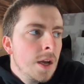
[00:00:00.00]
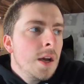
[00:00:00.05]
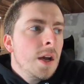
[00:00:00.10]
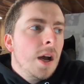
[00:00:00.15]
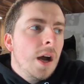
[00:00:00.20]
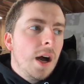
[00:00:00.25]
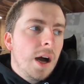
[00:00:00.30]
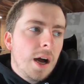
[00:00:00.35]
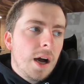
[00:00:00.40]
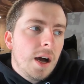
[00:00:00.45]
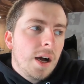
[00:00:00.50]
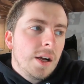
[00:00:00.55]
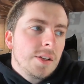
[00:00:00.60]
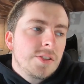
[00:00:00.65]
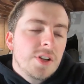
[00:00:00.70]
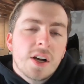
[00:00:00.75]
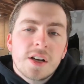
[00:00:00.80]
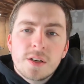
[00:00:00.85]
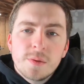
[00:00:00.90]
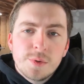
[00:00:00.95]

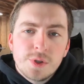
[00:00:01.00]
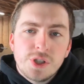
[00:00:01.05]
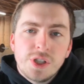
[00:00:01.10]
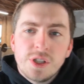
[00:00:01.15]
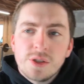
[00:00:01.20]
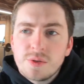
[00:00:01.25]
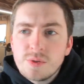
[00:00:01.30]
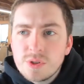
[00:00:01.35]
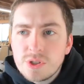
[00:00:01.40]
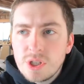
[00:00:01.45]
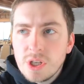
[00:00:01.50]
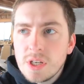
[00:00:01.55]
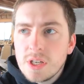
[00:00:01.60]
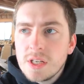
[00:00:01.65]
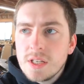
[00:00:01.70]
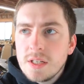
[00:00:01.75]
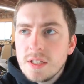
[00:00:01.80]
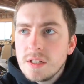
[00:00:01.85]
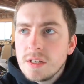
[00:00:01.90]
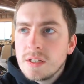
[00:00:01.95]
Talking to the machinist was
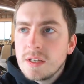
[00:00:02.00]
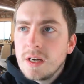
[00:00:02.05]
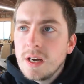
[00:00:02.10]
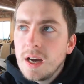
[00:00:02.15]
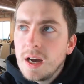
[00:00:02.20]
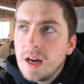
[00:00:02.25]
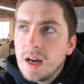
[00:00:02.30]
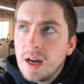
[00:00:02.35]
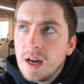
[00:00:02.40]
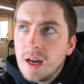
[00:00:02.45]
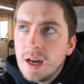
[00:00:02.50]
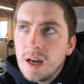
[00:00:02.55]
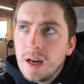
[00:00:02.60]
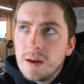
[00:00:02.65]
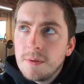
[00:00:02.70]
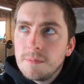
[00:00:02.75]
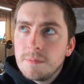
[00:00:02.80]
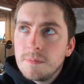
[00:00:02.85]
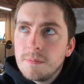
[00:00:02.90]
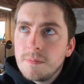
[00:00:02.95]
good. I